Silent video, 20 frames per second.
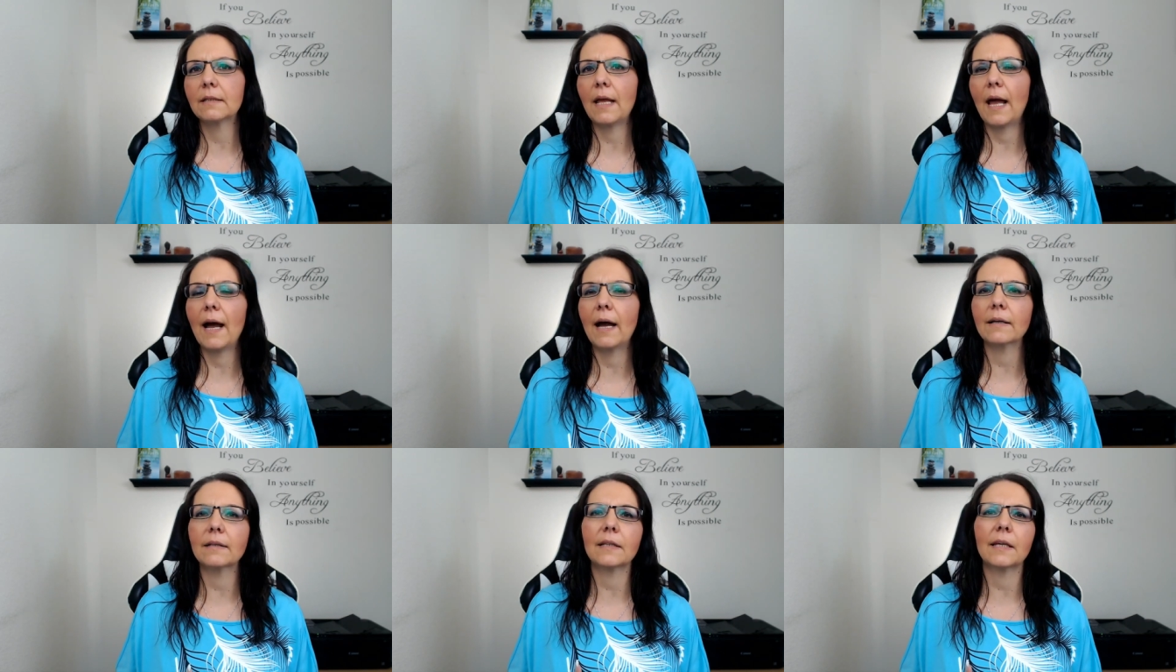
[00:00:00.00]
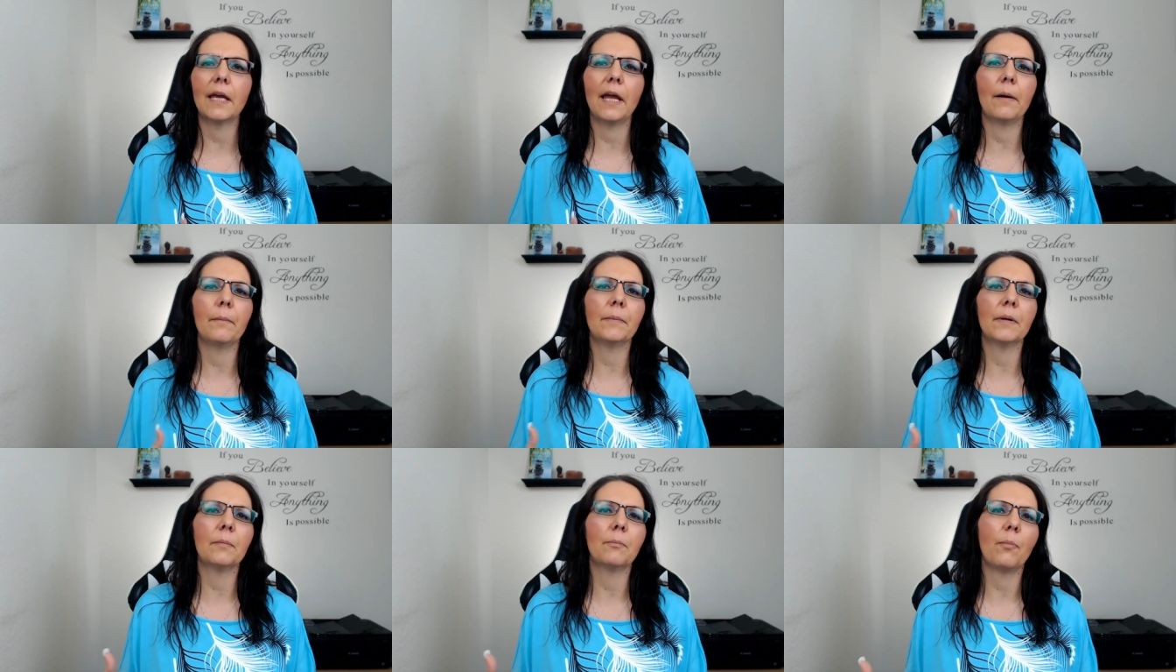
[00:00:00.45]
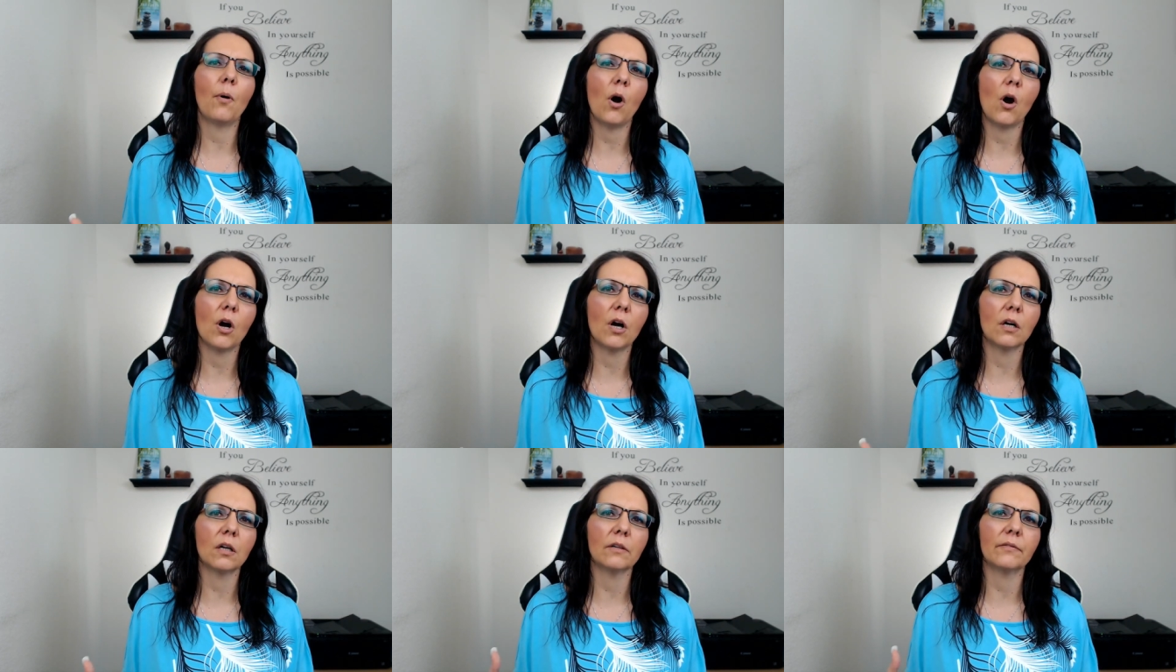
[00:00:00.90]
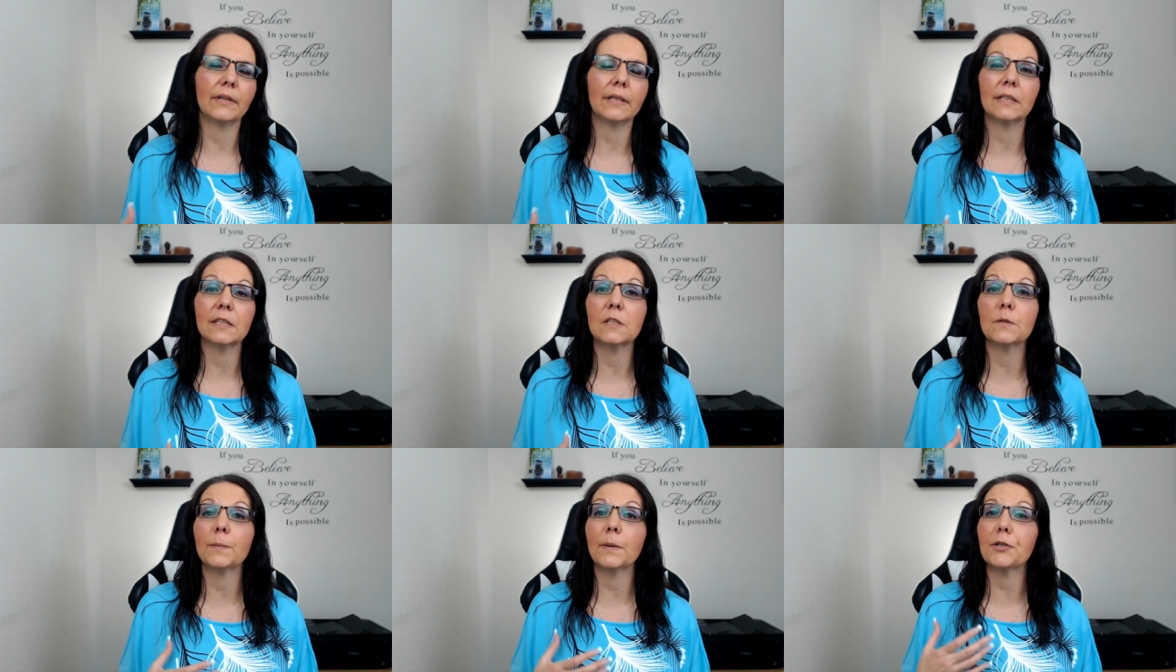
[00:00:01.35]
that can be part of it,
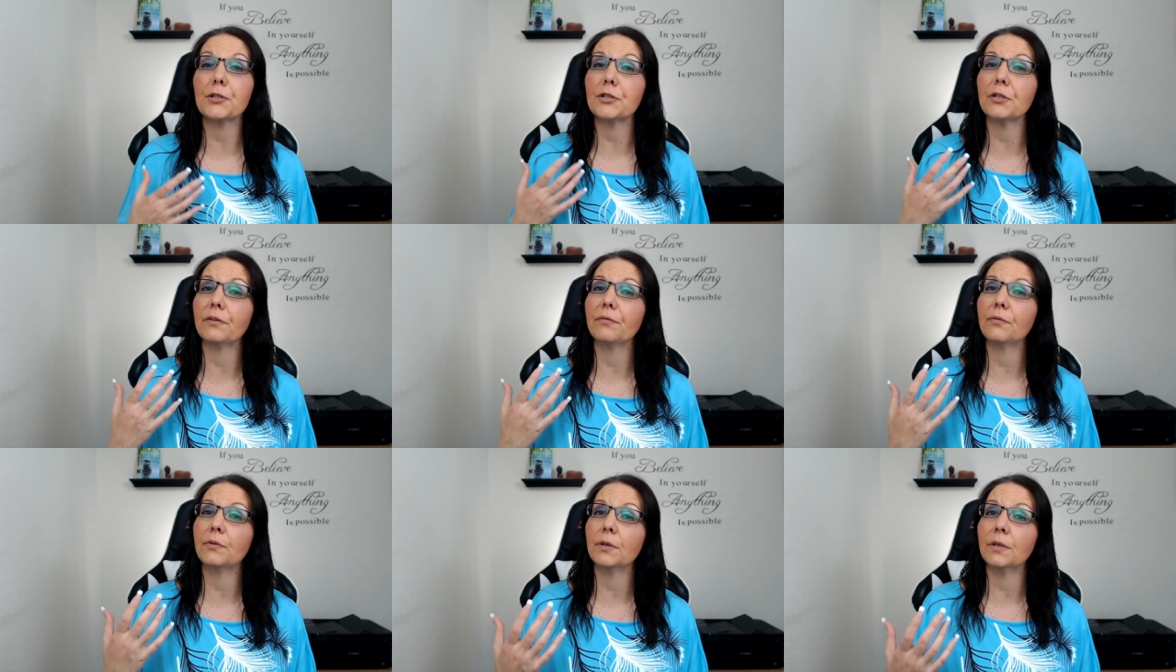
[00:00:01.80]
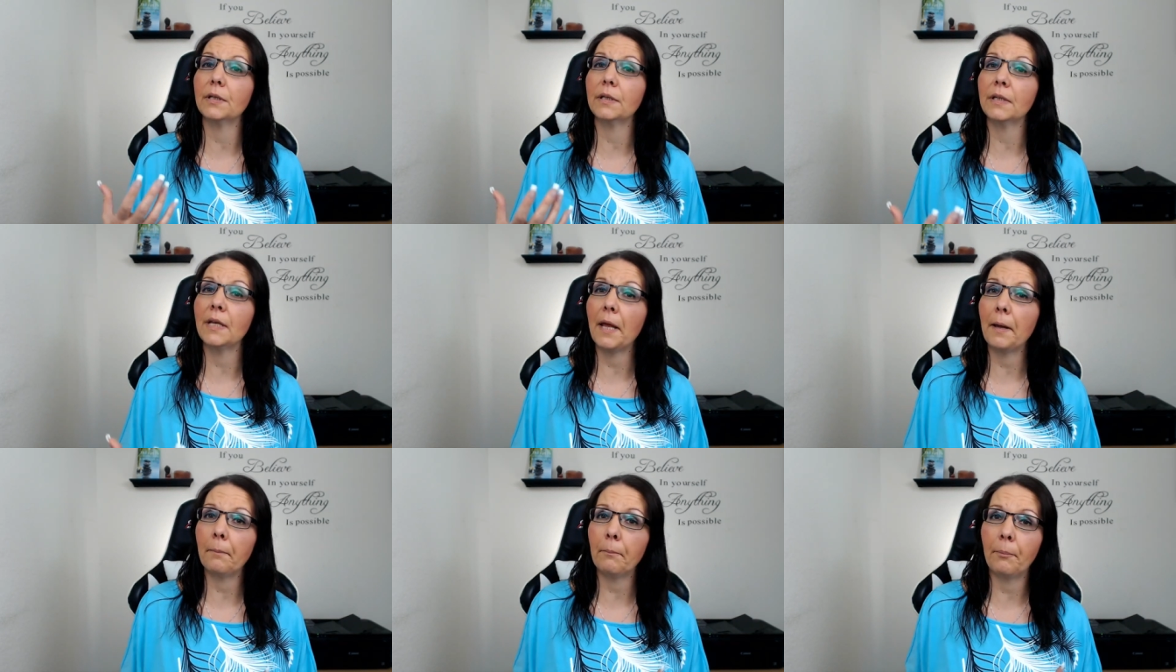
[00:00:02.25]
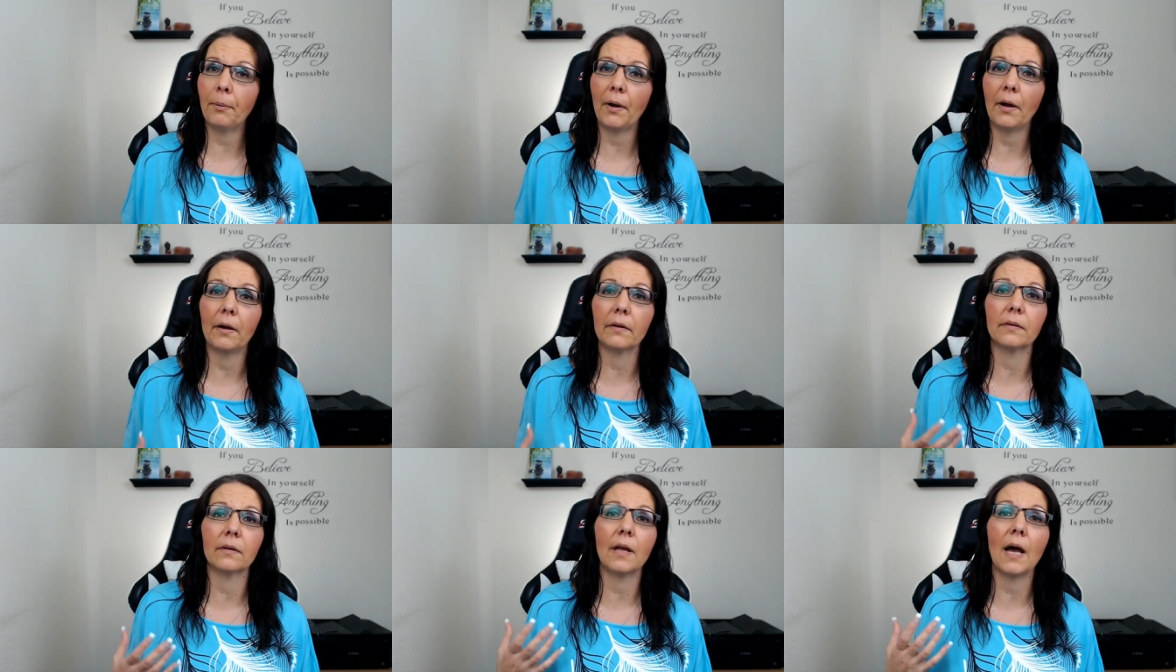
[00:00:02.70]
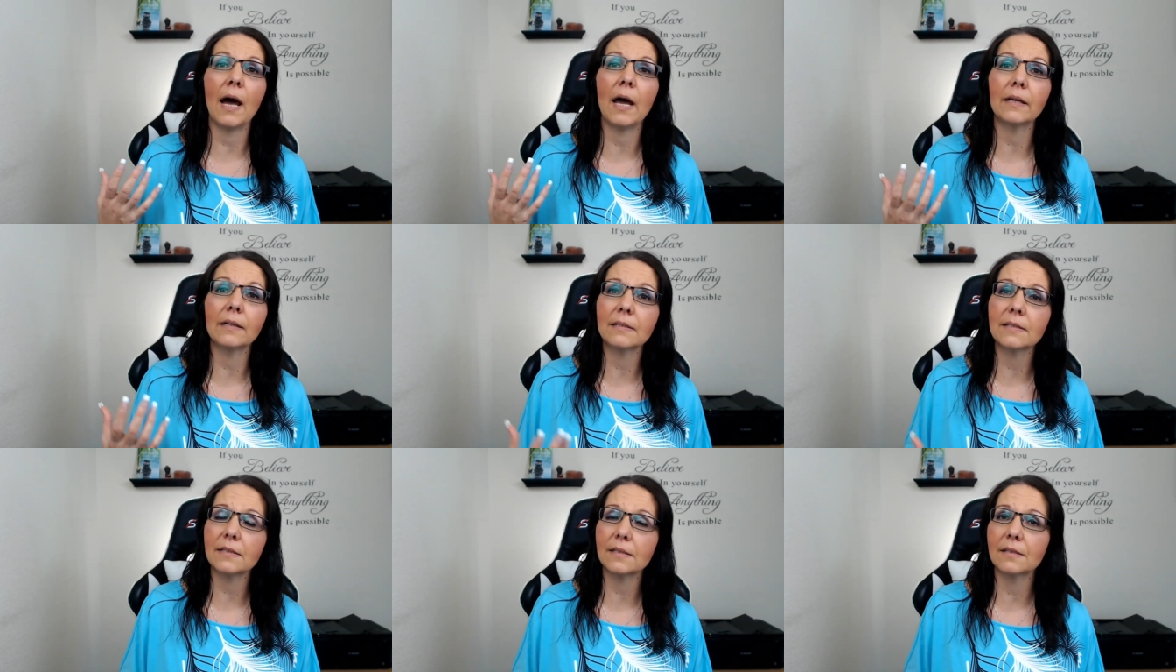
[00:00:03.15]
and especially if you're an empath and
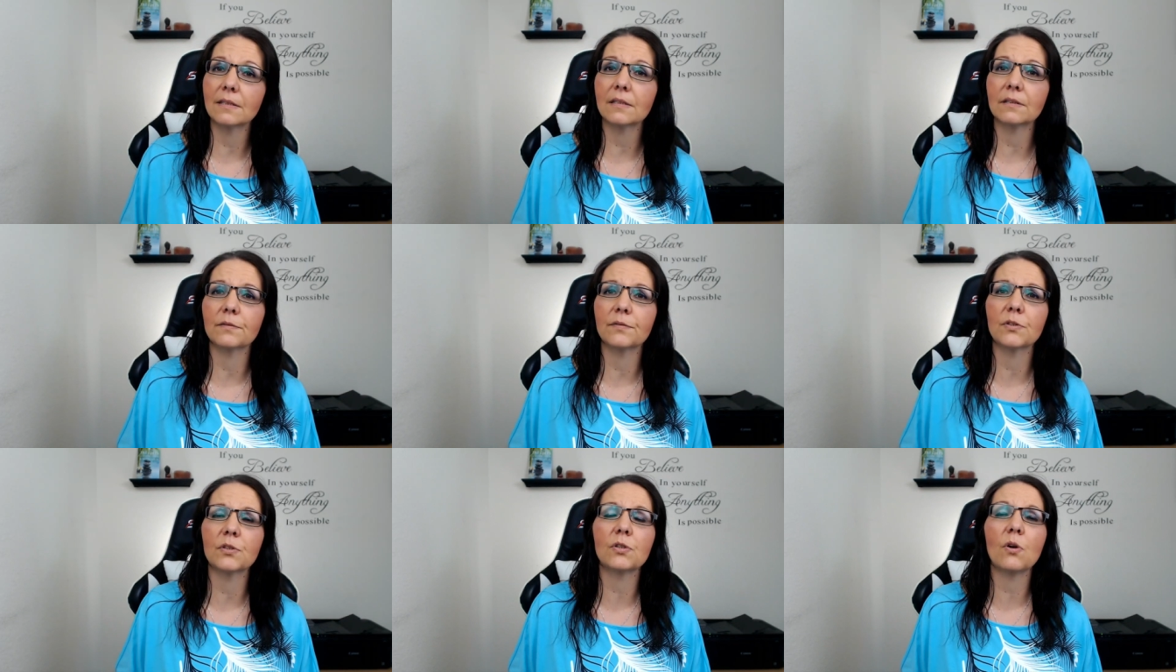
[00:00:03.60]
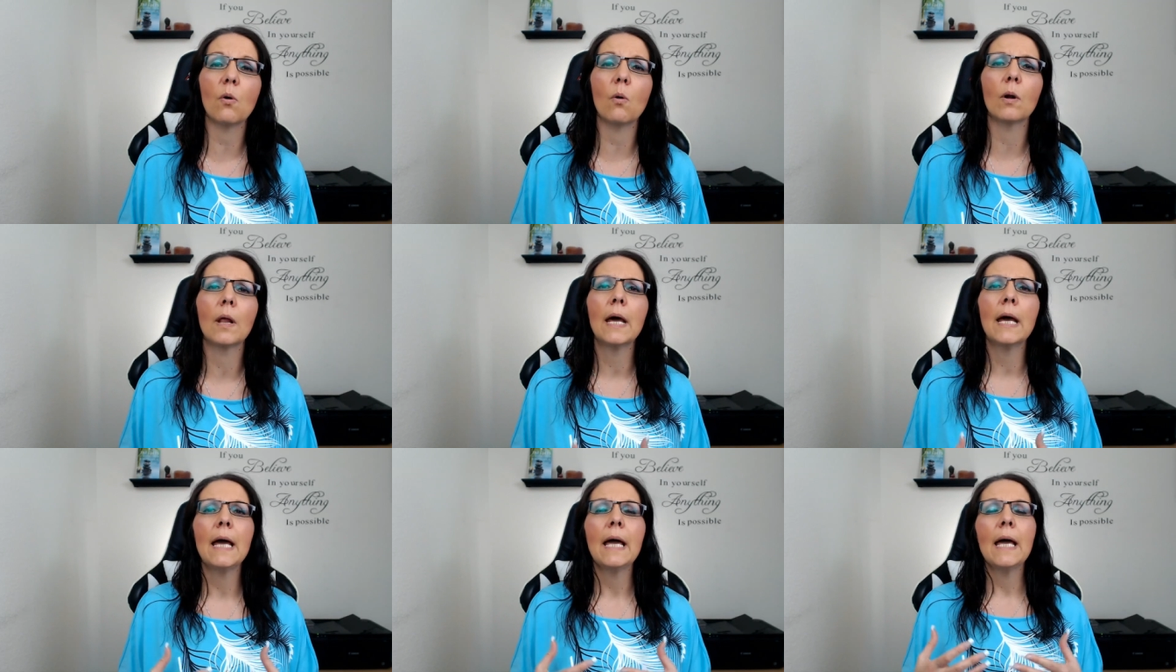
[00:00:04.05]
highly sensitive soul.